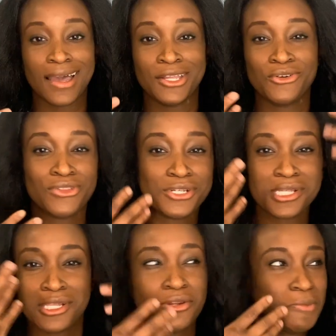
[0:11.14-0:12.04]
I know there's a
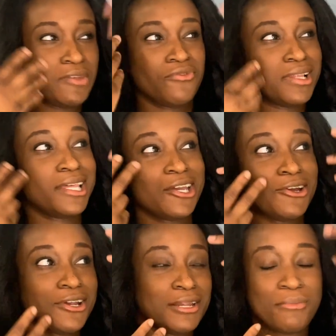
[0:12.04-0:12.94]
little bit of
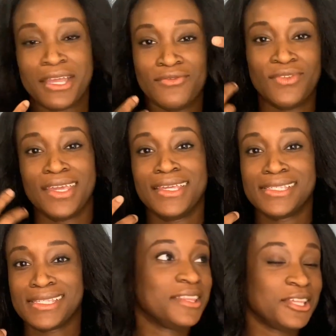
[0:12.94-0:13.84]
glare in my
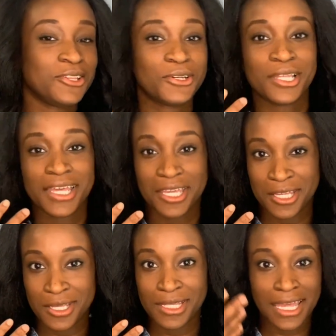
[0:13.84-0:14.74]
face. They look like
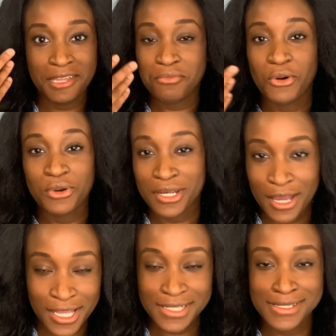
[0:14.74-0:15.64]
light polka
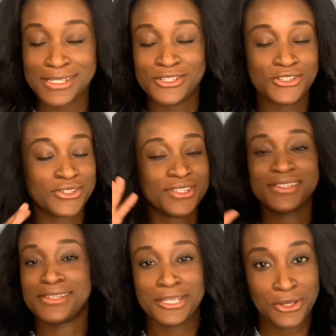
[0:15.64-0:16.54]
dots.
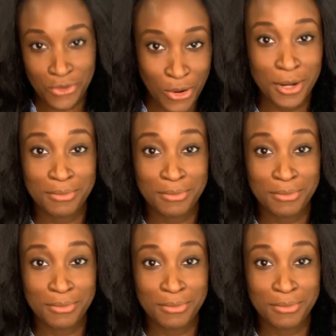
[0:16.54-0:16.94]
Just ignore it,